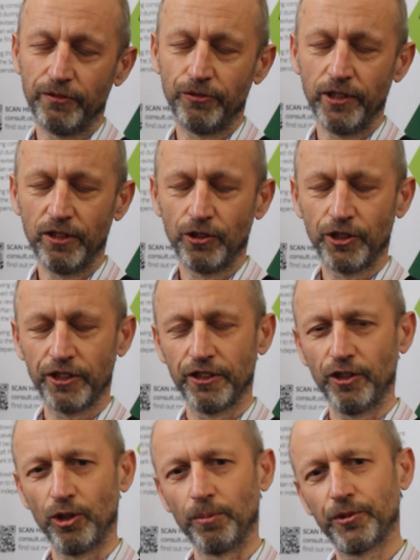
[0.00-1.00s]
if we look at
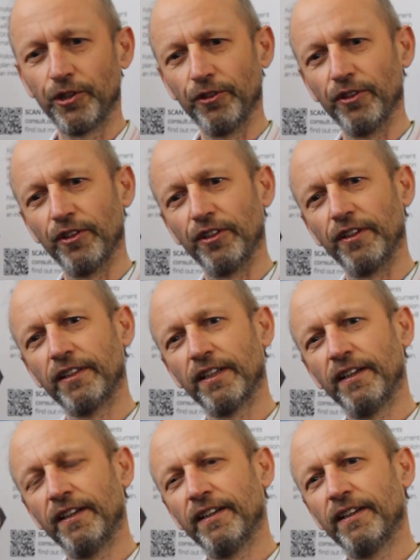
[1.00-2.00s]
an option
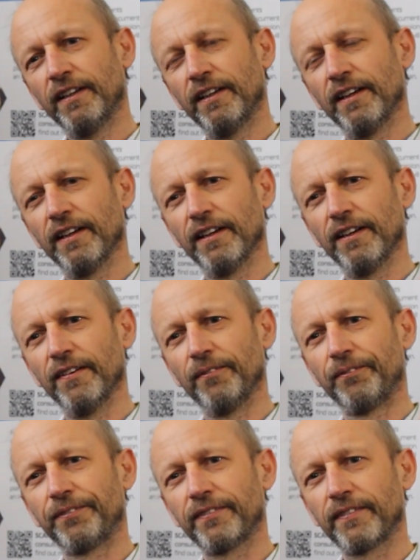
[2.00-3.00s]
that
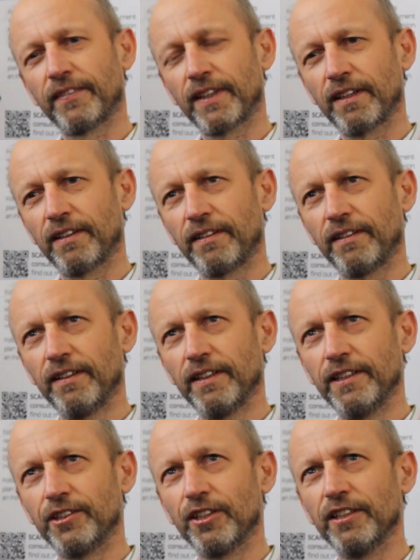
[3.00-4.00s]

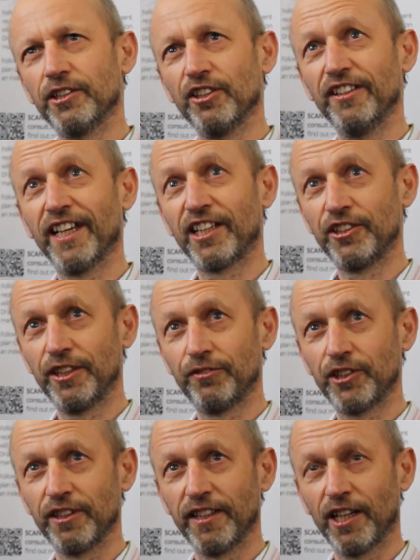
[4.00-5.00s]
is a
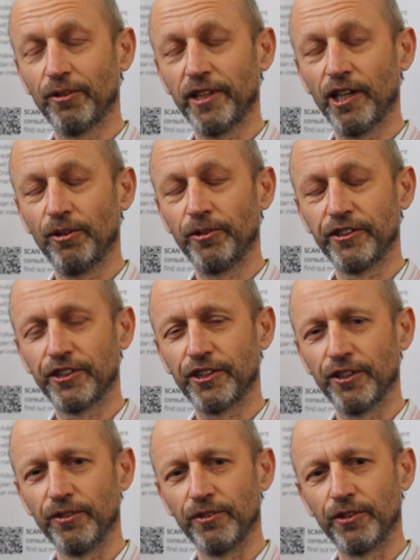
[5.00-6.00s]
negative scenario in
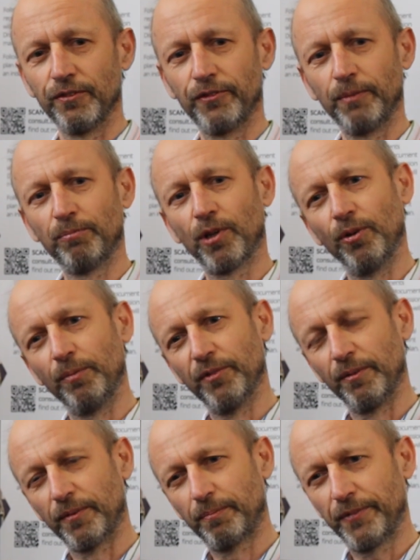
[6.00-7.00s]
terms of
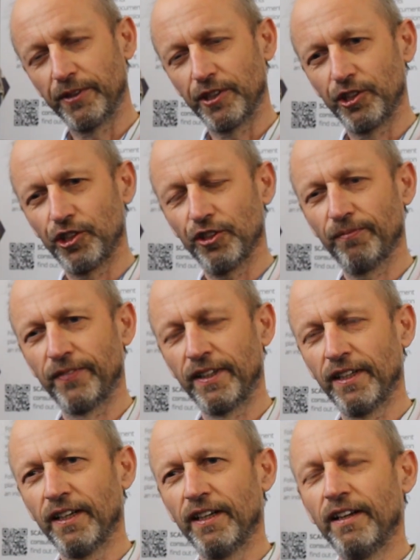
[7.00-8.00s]
employment position,
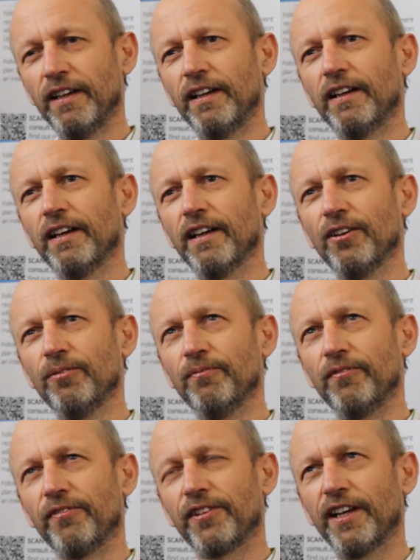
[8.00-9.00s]

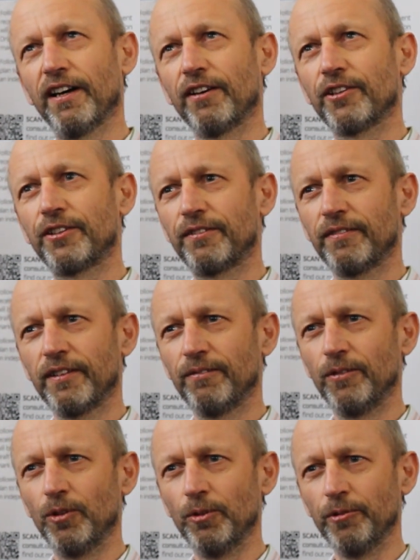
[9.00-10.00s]
that
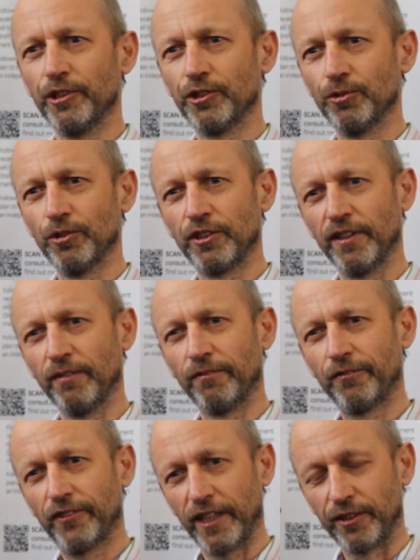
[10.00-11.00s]
will result in
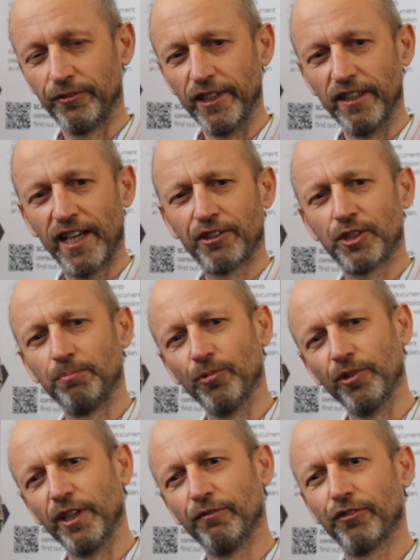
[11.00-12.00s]
effectively less
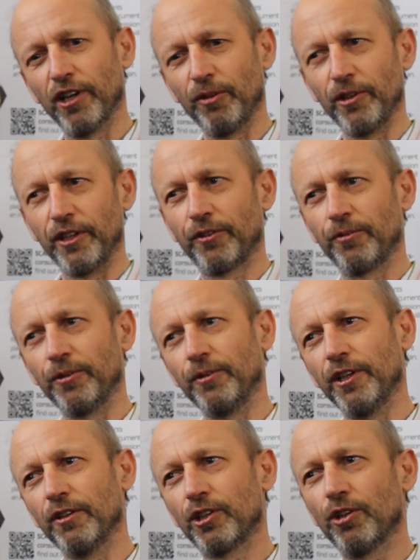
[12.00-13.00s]
money flowing through
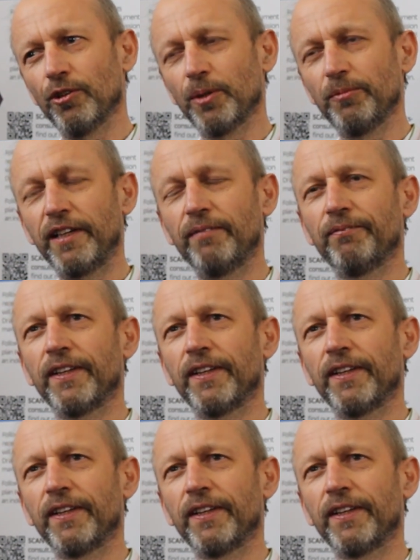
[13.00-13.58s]
the economy.